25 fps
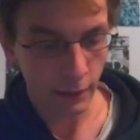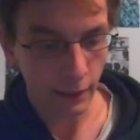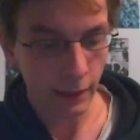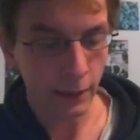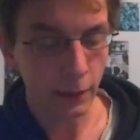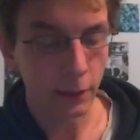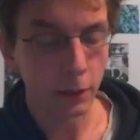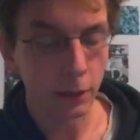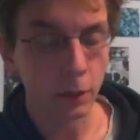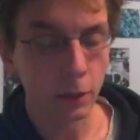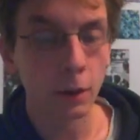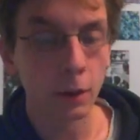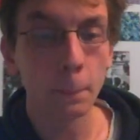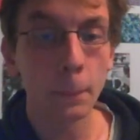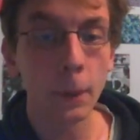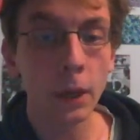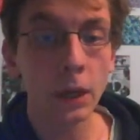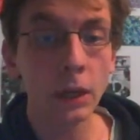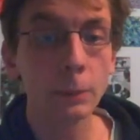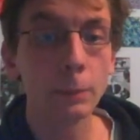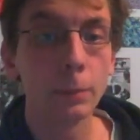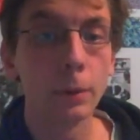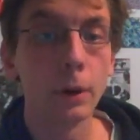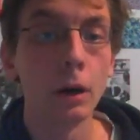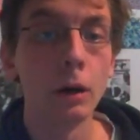And
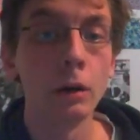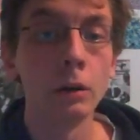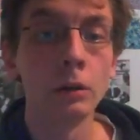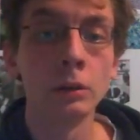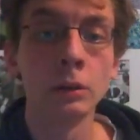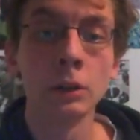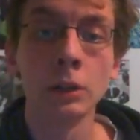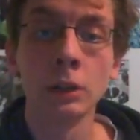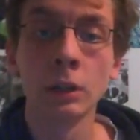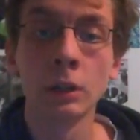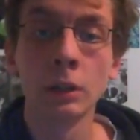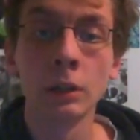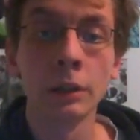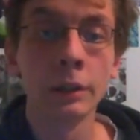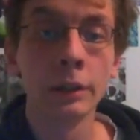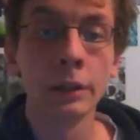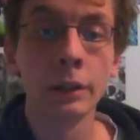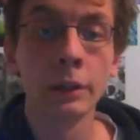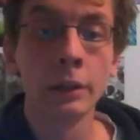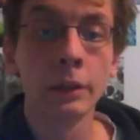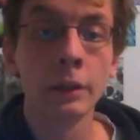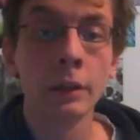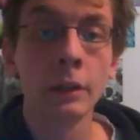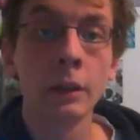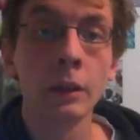Moneyball.
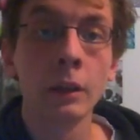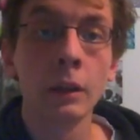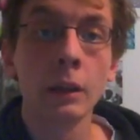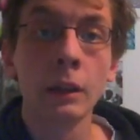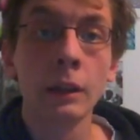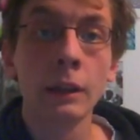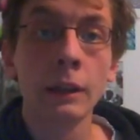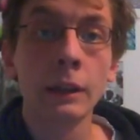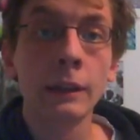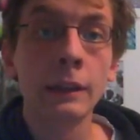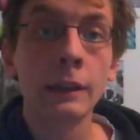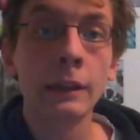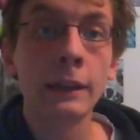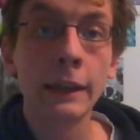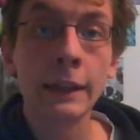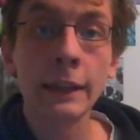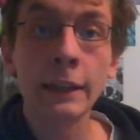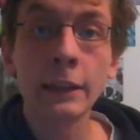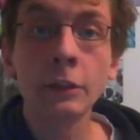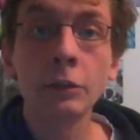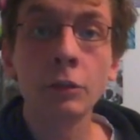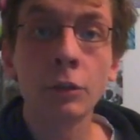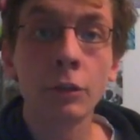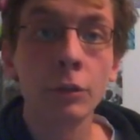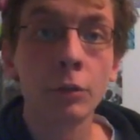
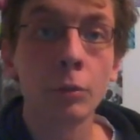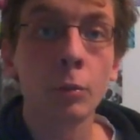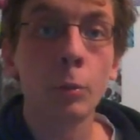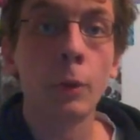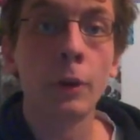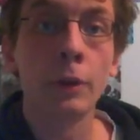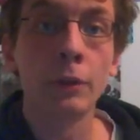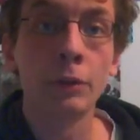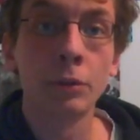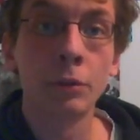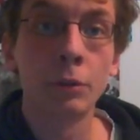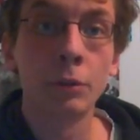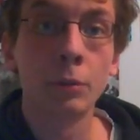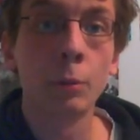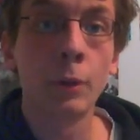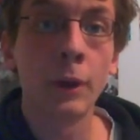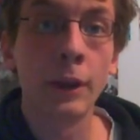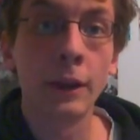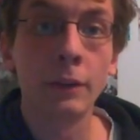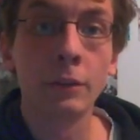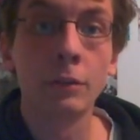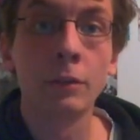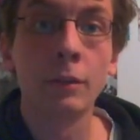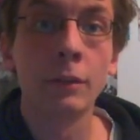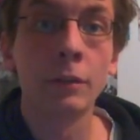He just wants to
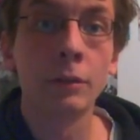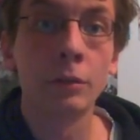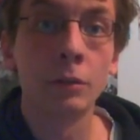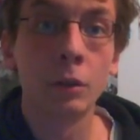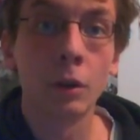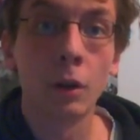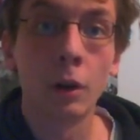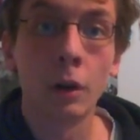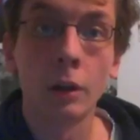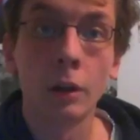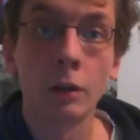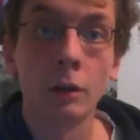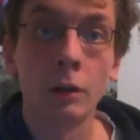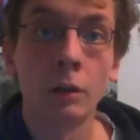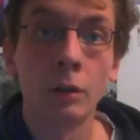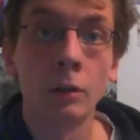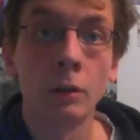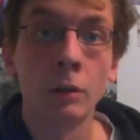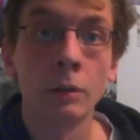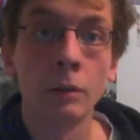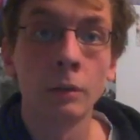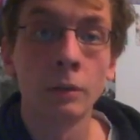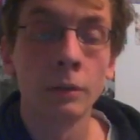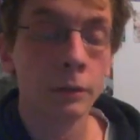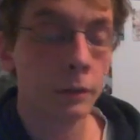raise his daughter.
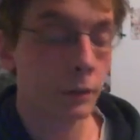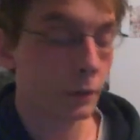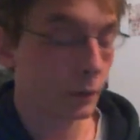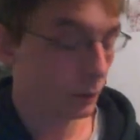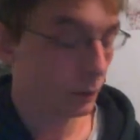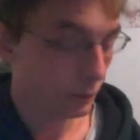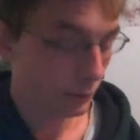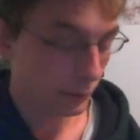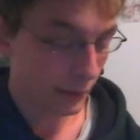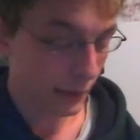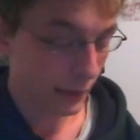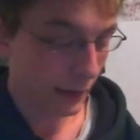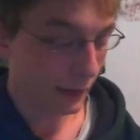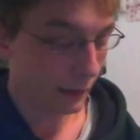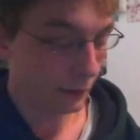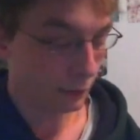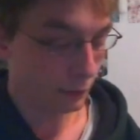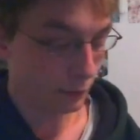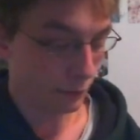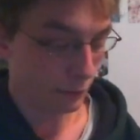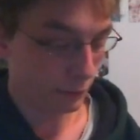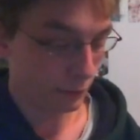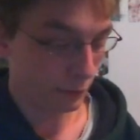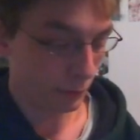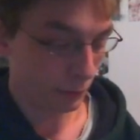That is
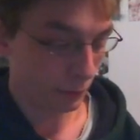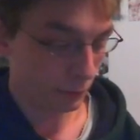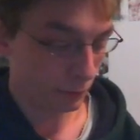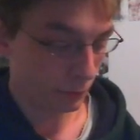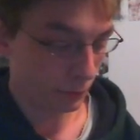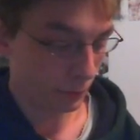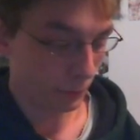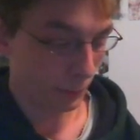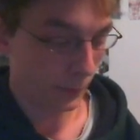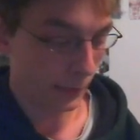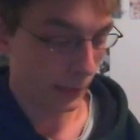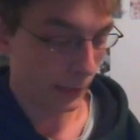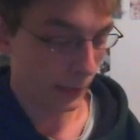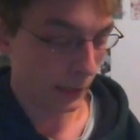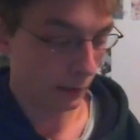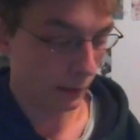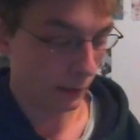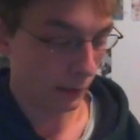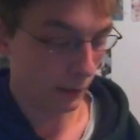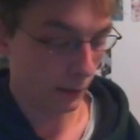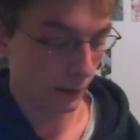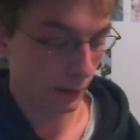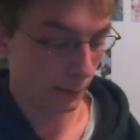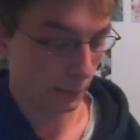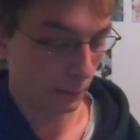just so sweet
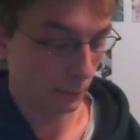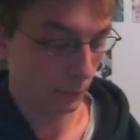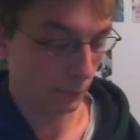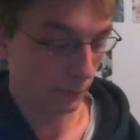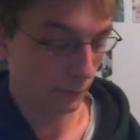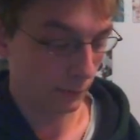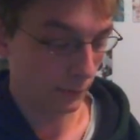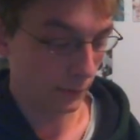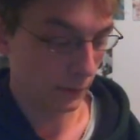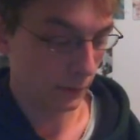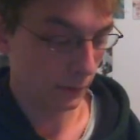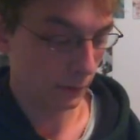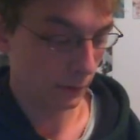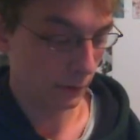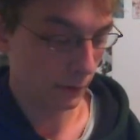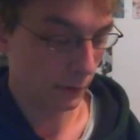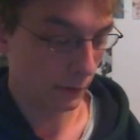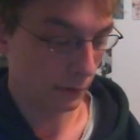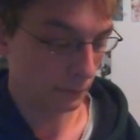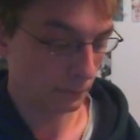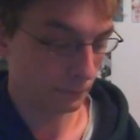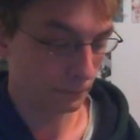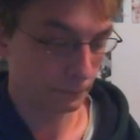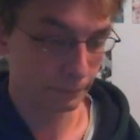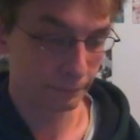in that movie.
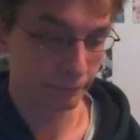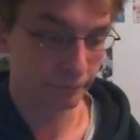I...